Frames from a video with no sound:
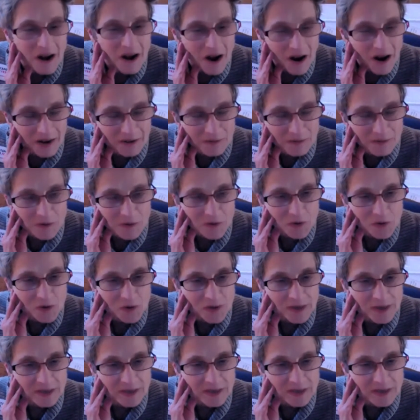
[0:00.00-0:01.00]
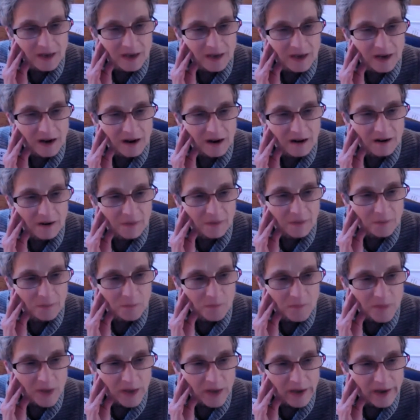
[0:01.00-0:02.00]
I was going to say,
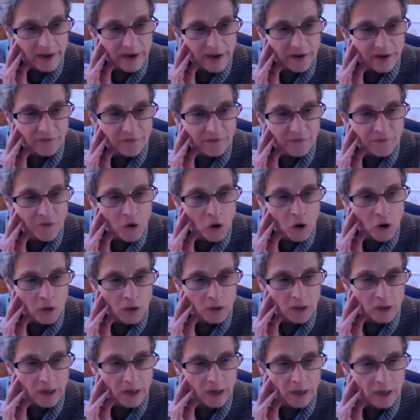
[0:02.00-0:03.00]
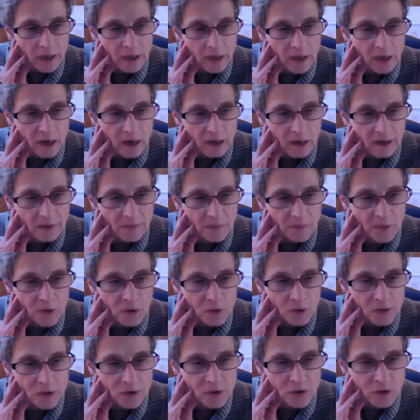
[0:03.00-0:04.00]
it felt like you
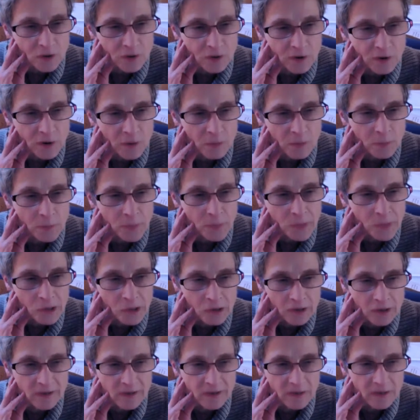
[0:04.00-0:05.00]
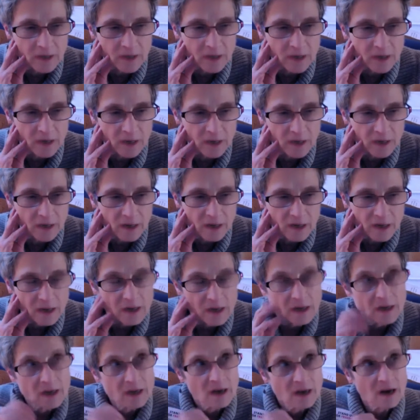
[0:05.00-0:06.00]
were sort of bursting
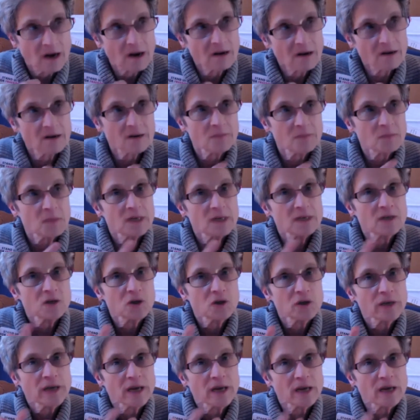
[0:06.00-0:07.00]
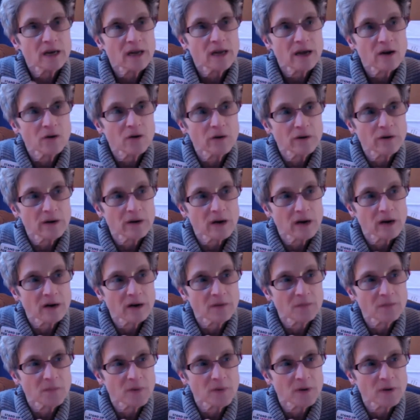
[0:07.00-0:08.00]
to get
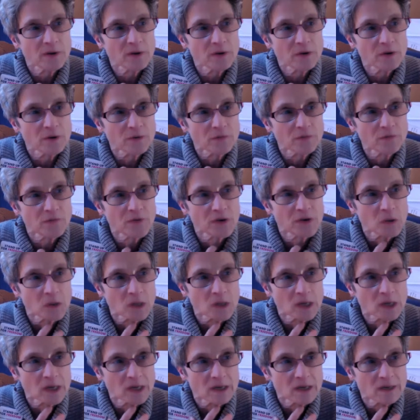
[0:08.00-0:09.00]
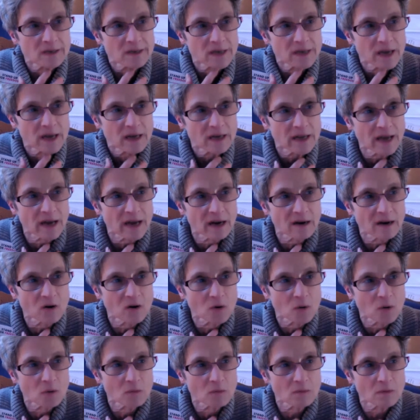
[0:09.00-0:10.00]
out your feelings and
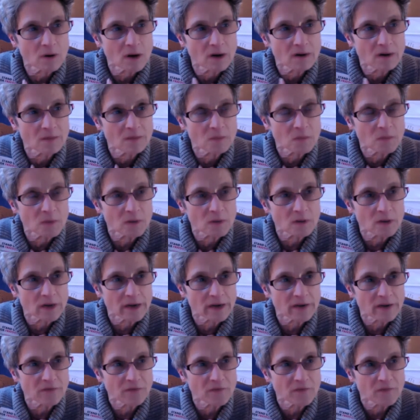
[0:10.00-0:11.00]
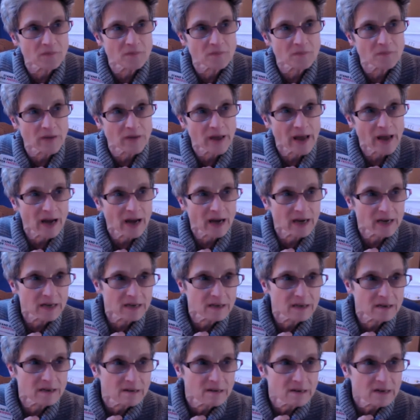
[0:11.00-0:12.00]
how life had